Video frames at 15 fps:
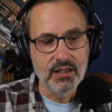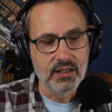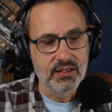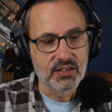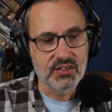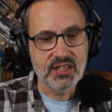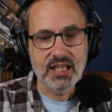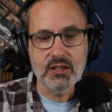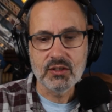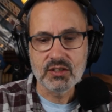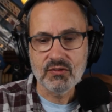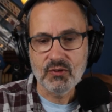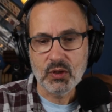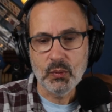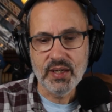Sales
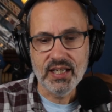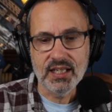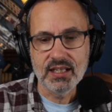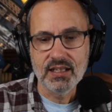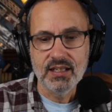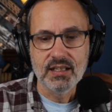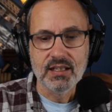for the week,